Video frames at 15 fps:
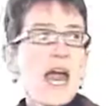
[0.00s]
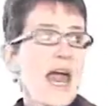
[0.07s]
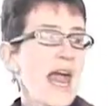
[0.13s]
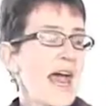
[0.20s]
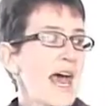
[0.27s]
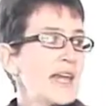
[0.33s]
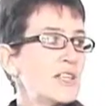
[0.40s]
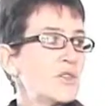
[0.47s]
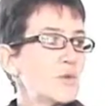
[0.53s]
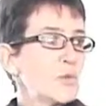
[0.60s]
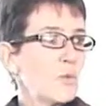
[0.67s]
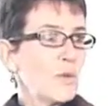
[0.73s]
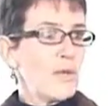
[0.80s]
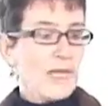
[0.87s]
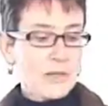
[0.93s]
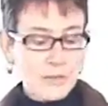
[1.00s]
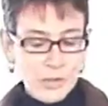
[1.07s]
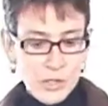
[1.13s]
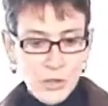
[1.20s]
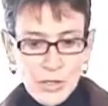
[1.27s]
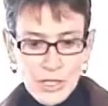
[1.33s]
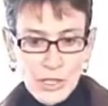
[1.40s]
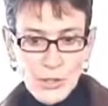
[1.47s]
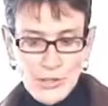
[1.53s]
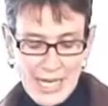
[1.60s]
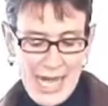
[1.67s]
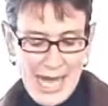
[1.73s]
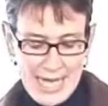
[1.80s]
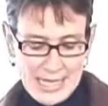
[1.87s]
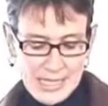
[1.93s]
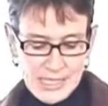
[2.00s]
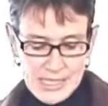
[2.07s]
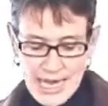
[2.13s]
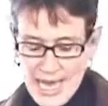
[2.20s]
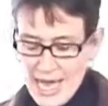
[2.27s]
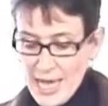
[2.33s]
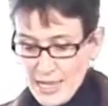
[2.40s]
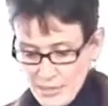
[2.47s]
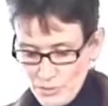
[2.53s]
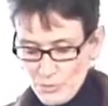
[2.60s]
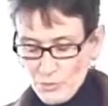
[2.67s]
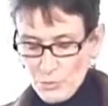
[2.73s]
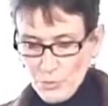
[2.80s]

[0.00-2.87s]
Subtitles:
And we took a look at it, and